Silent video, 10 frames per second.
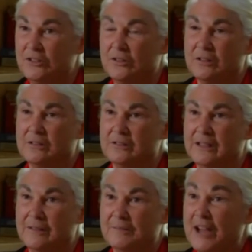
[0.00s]
or
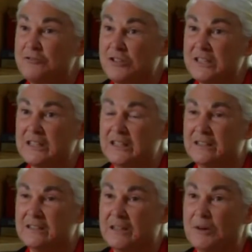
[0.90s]

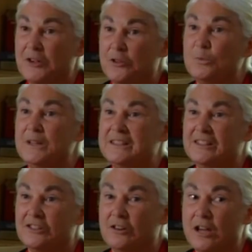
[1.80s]
atrazine, some other weed
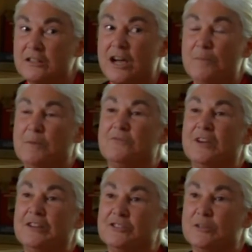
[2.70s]
killer on top of
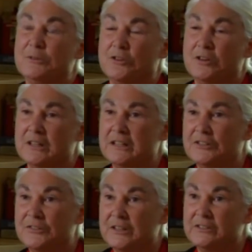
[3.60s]
Roundup in order to
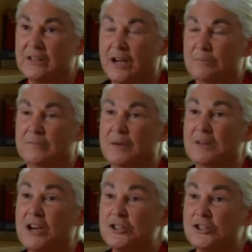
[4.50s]
kill these
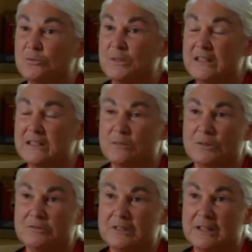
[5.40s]
obnoxious weeds that
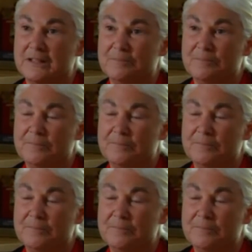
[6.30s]
won't die.